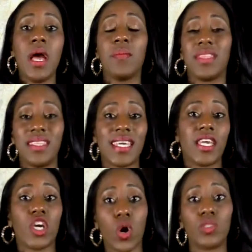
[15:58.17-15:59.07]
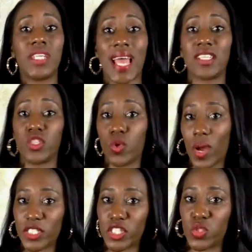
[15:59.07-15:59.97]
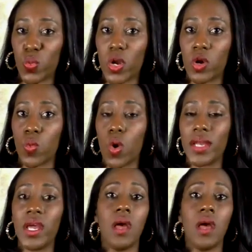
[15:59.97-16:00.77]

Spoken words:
but then they can coach and ask you questions one-on-one,